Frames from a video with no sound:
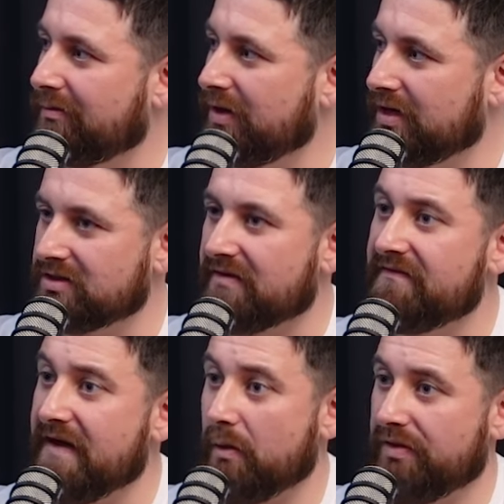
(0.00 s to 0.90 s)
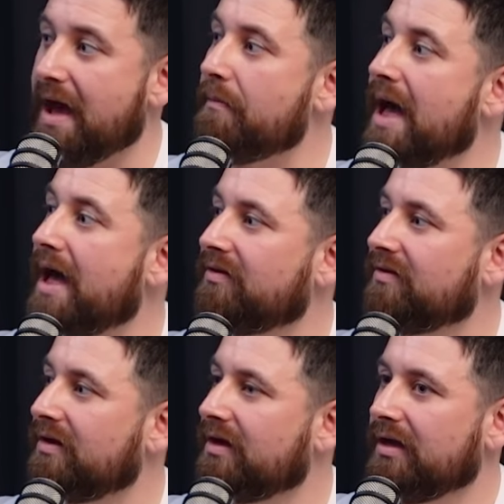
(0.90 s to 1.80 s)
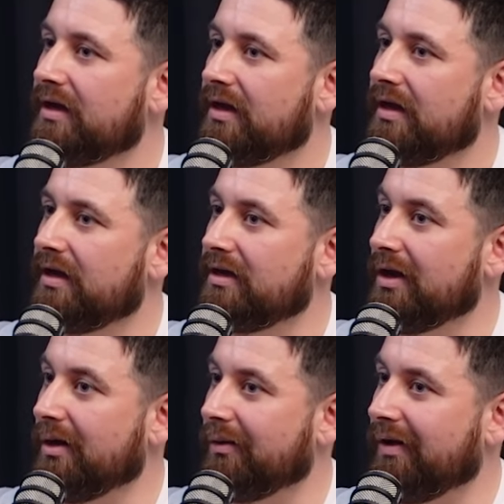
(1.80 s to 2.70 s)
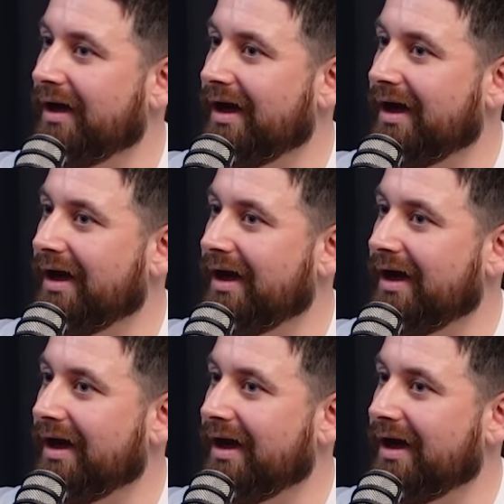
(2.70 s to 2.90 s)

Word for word: because I felt that bad," you know.